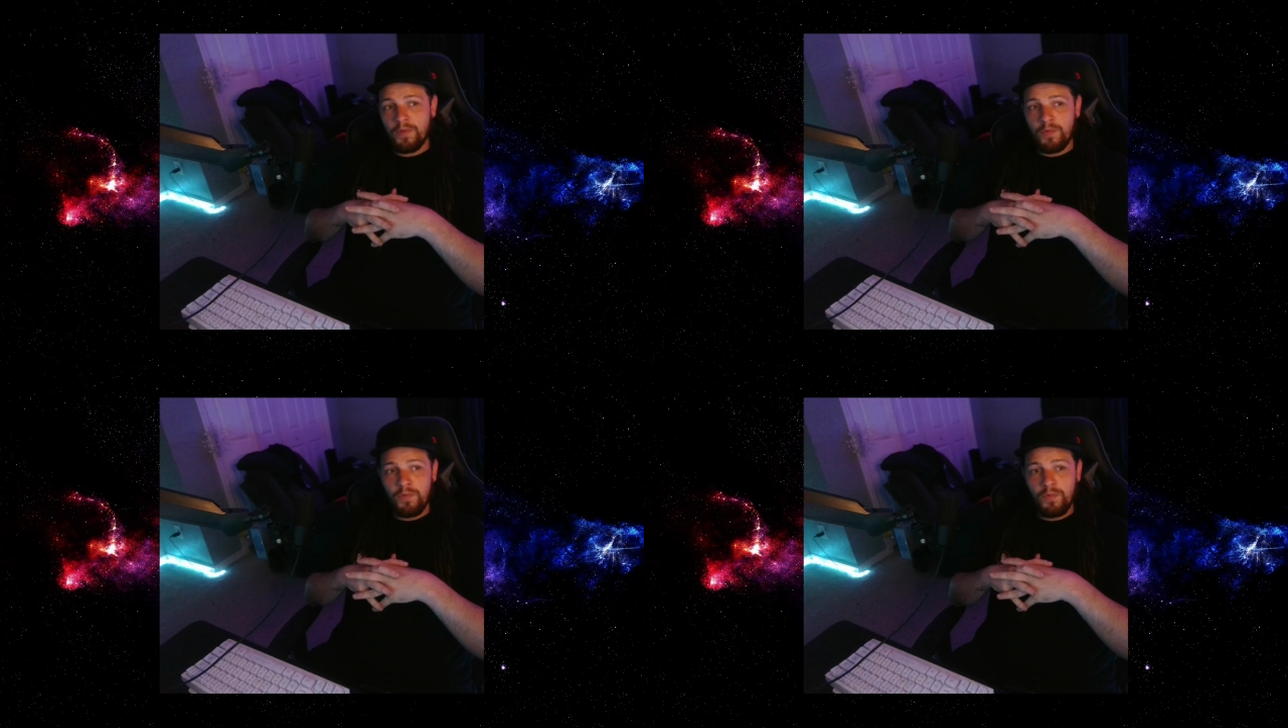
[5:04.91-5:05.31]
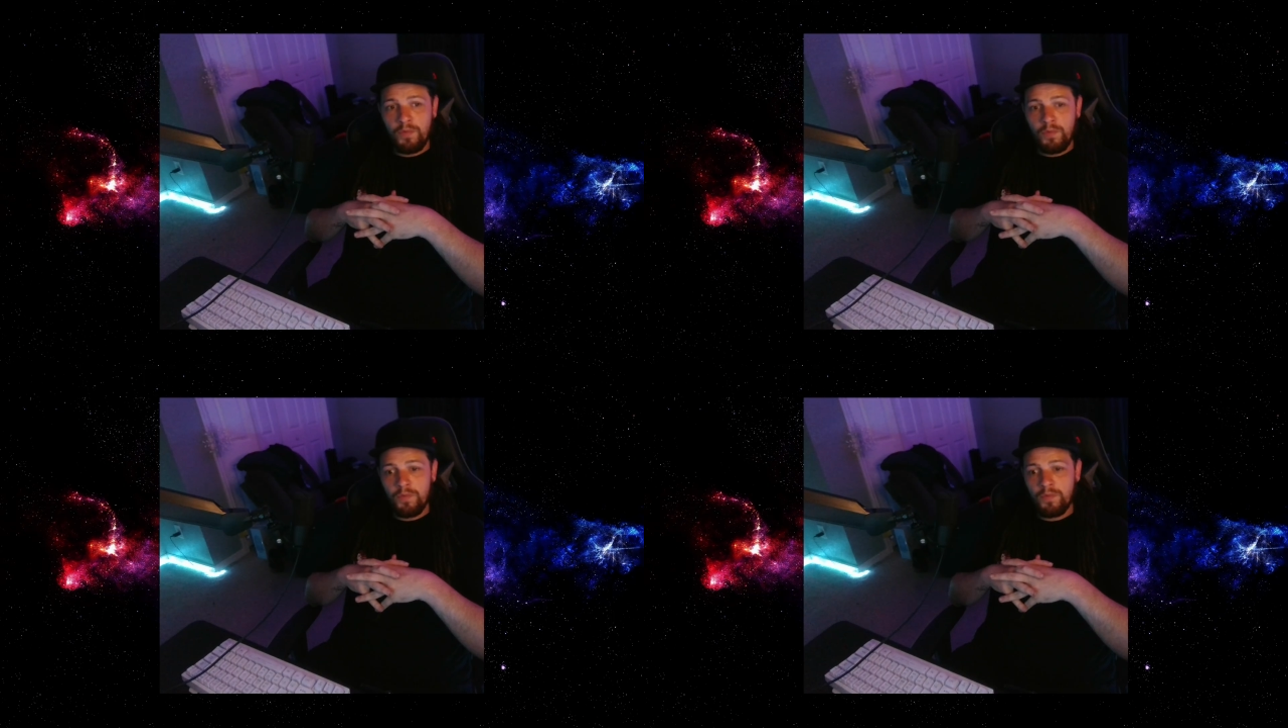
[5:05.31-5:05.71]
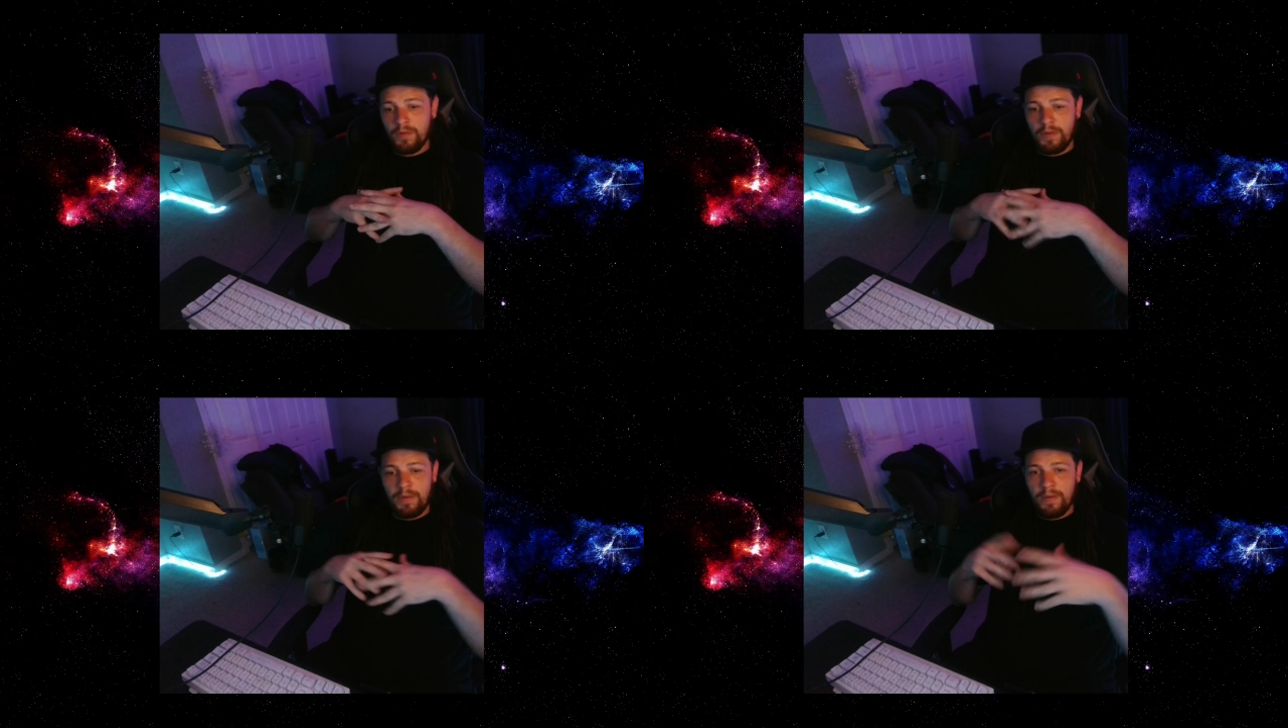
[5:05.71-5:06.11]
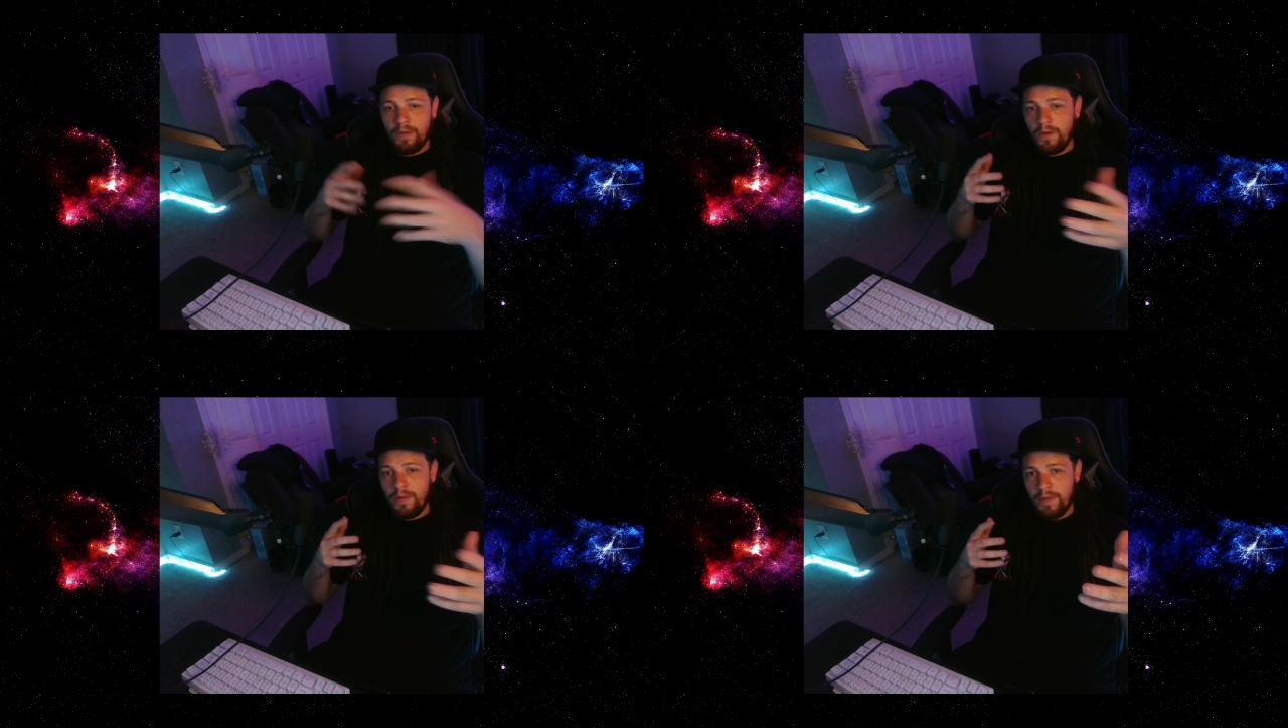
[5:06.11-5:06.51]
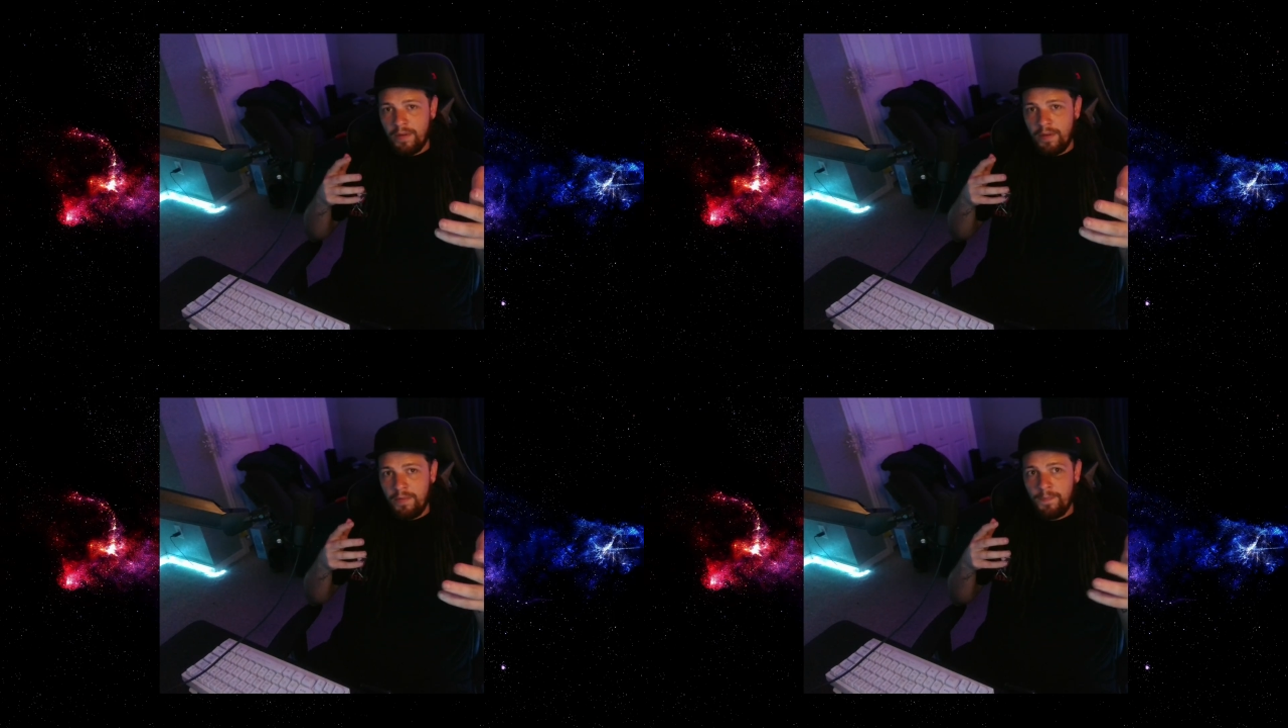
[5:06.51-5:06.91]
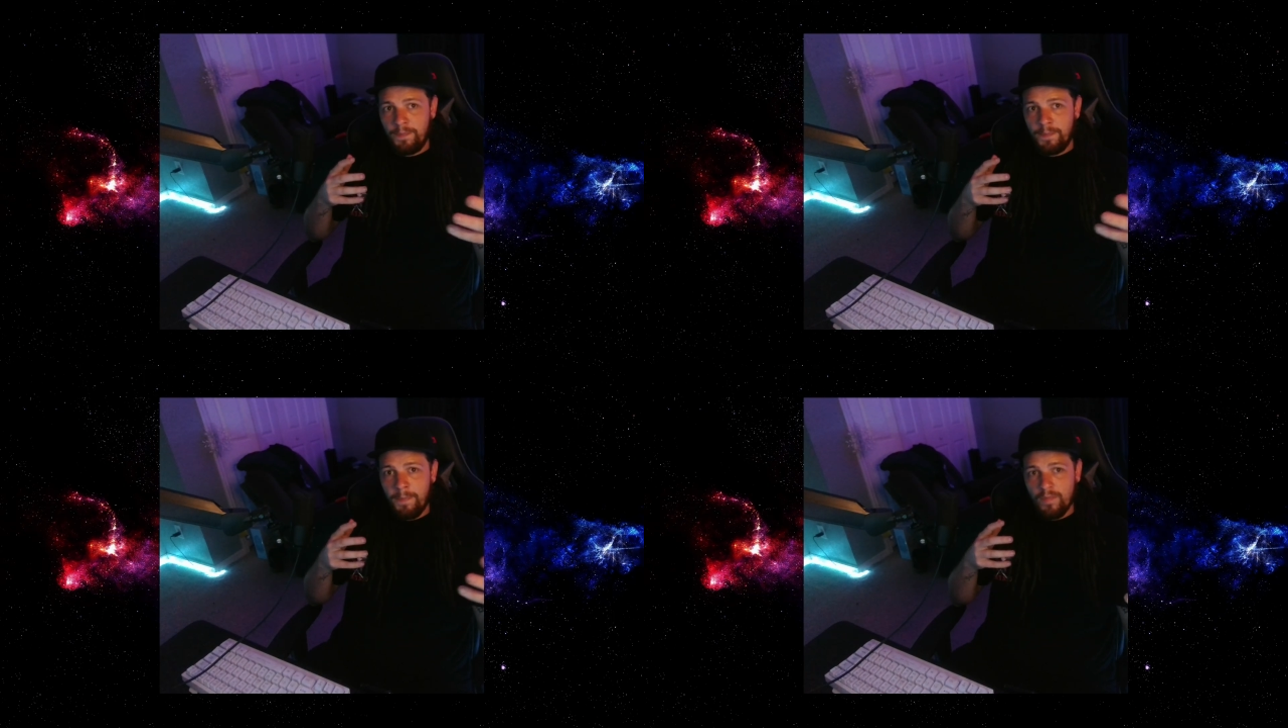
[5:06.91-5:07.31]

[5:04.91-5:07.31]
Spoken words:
to get on a game